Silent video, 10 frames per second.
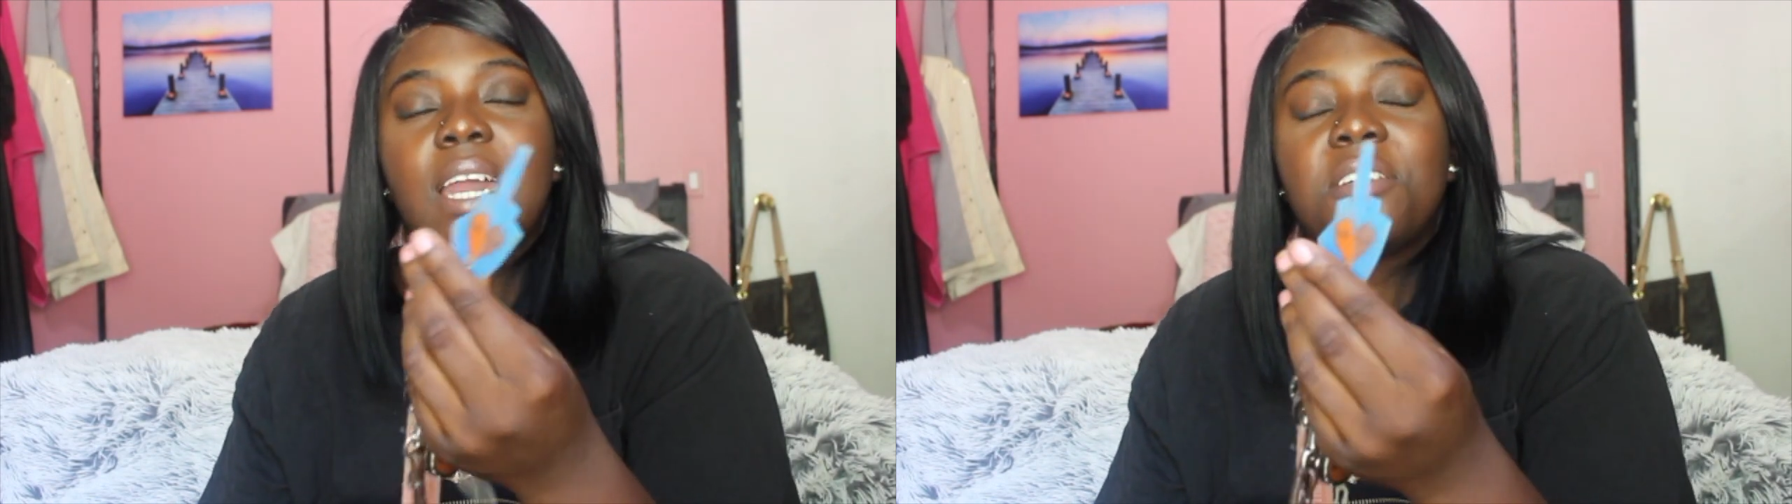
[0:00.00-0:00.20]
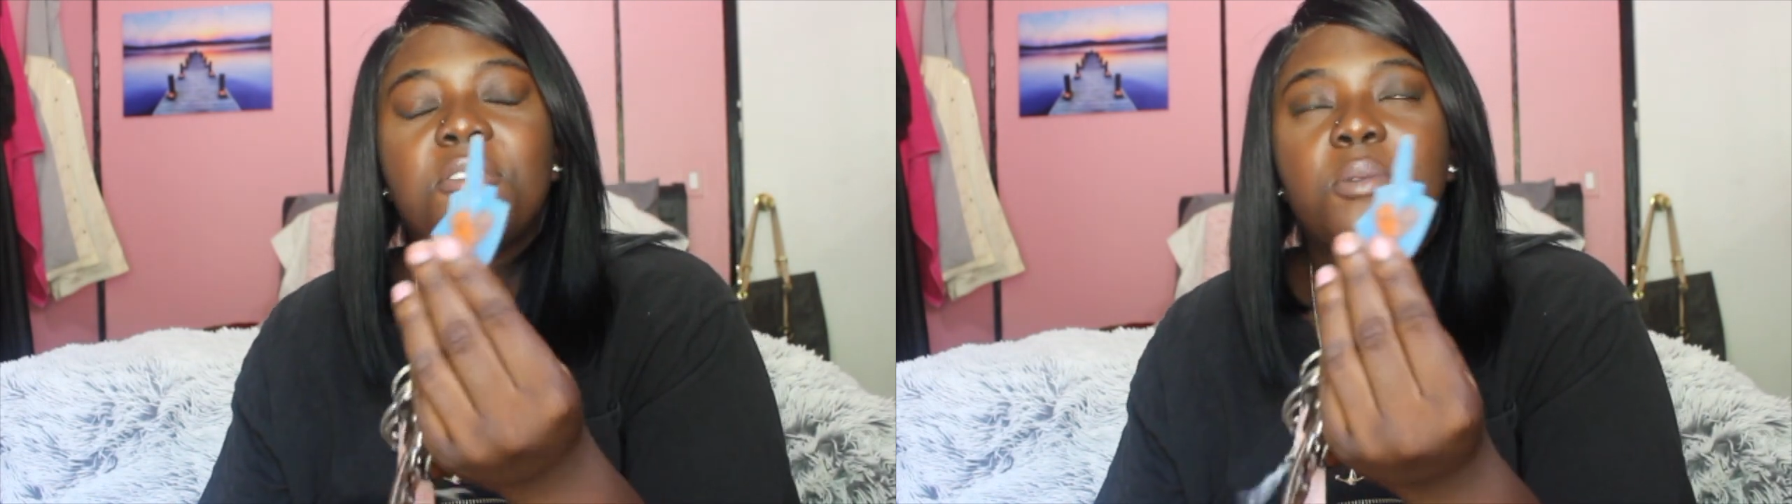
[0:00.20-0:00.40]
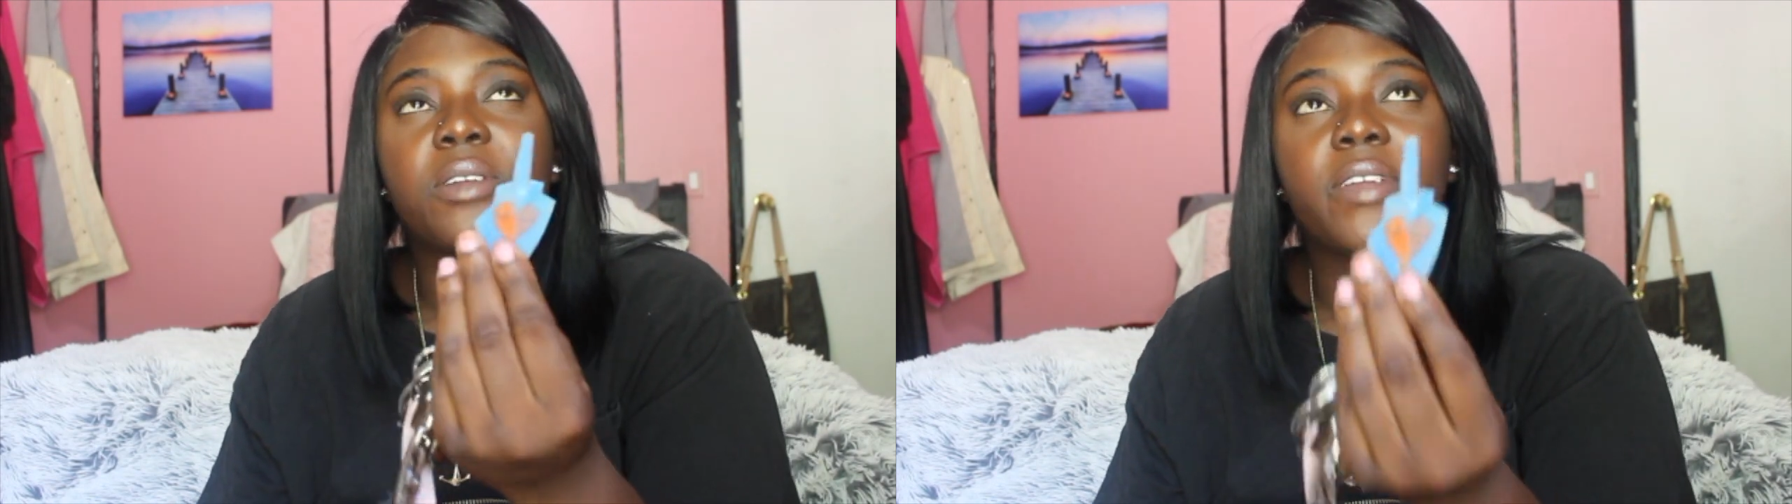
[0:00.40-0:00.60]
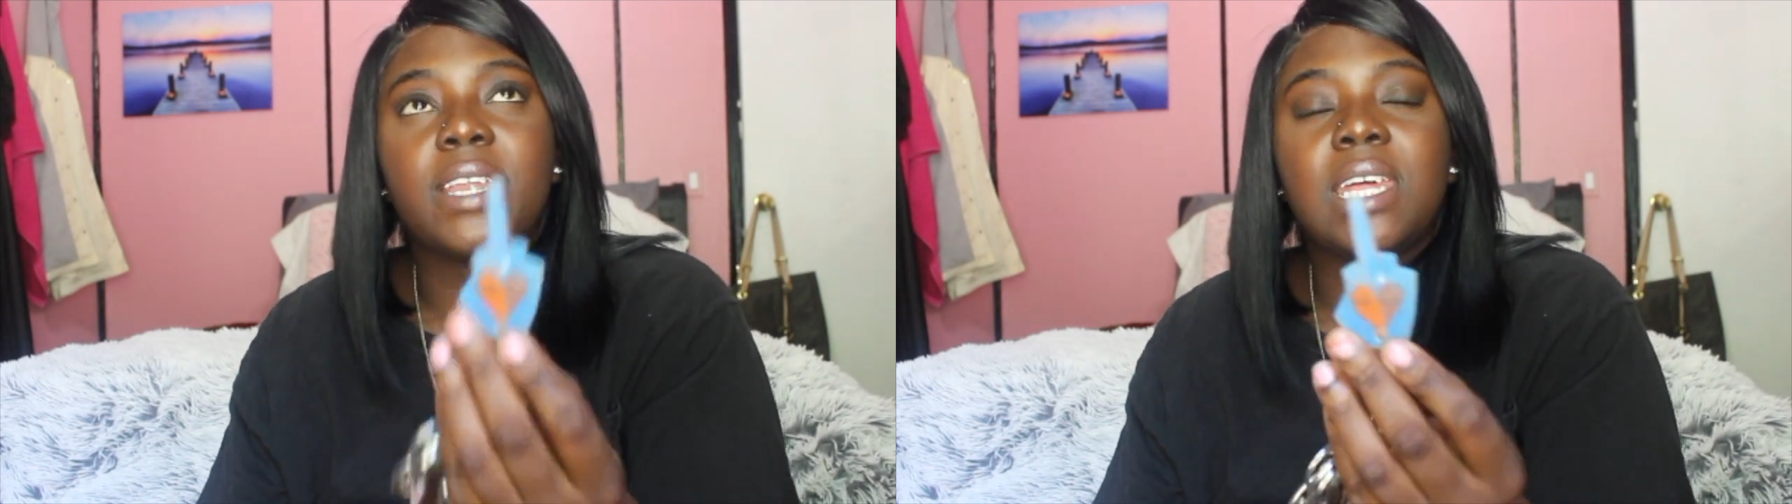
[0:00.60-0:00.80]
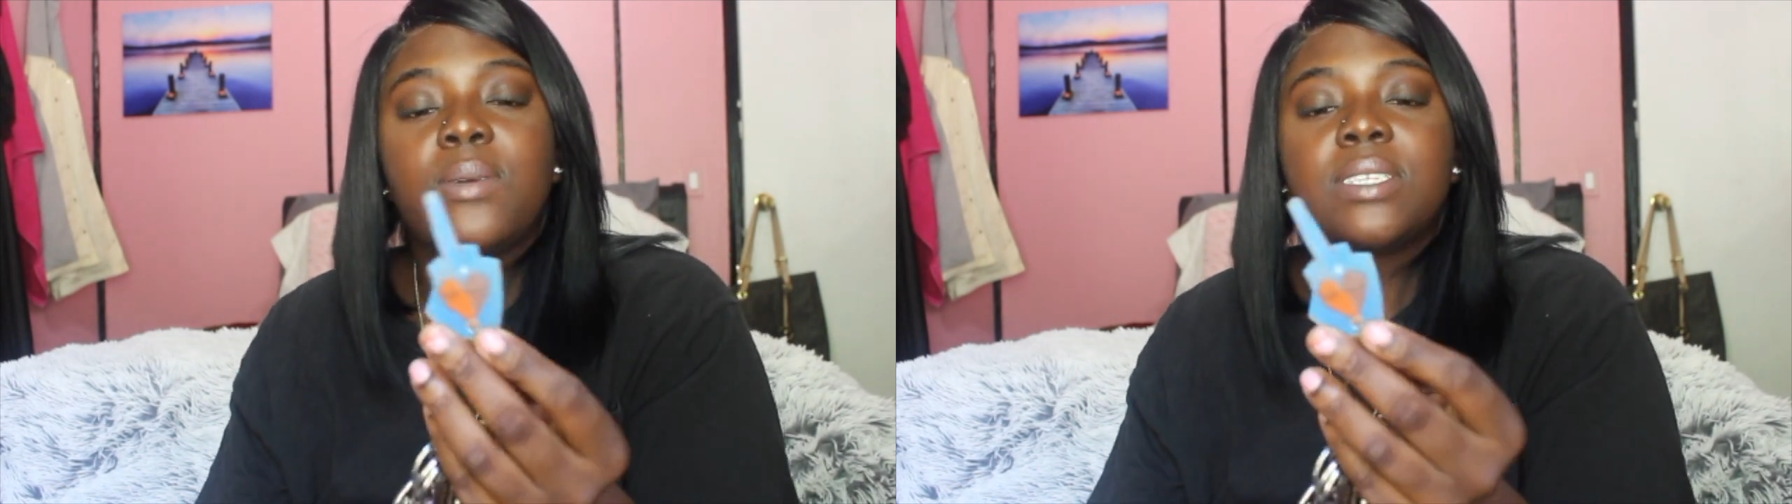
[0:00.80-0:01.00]
I don't know what
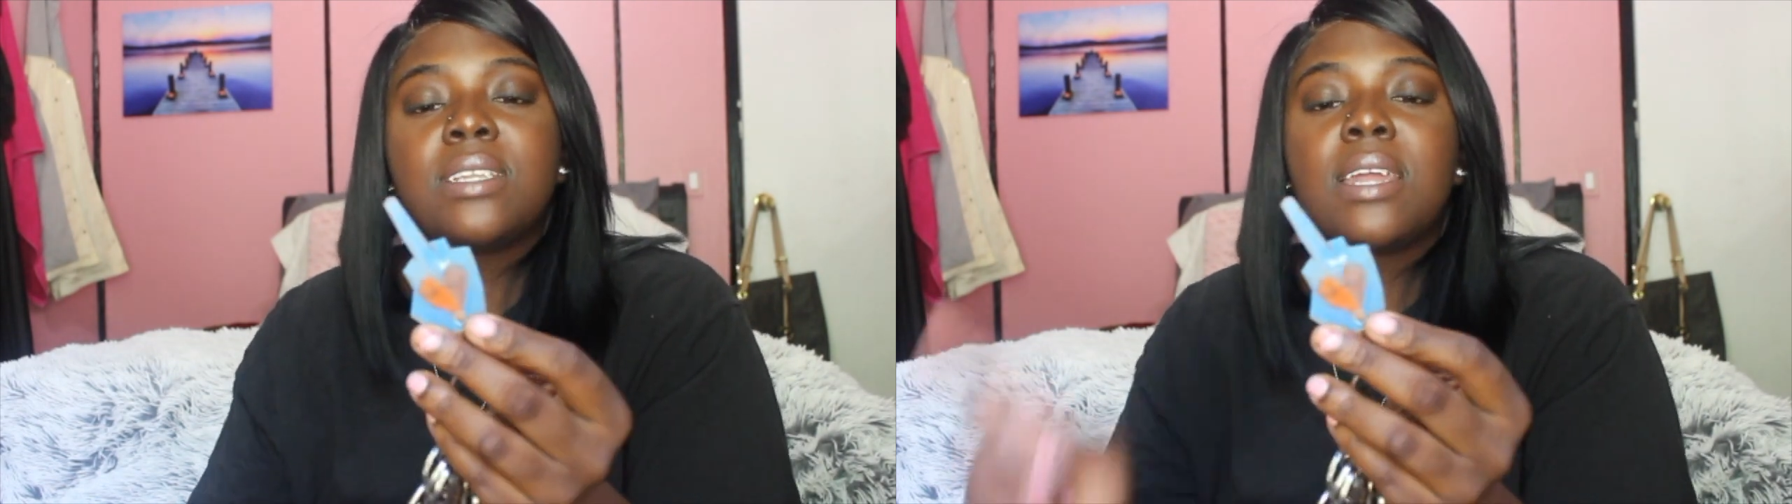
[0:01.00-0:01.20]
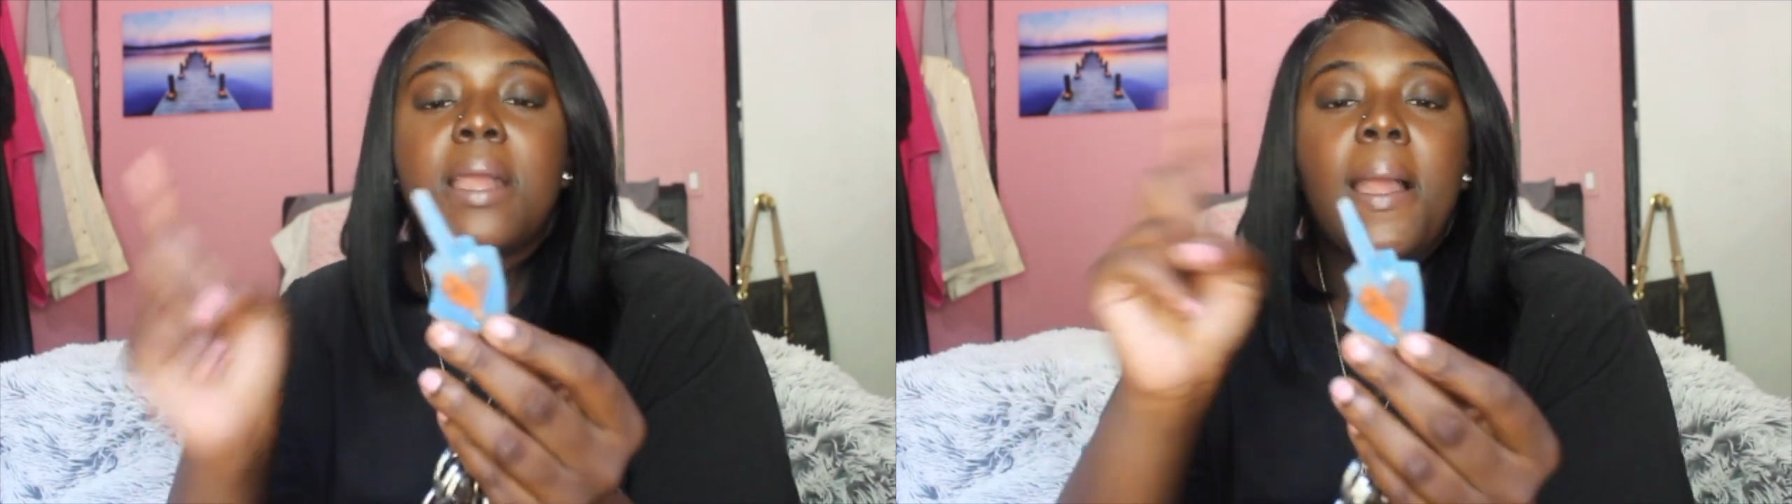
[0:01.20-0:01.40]
grade he was in,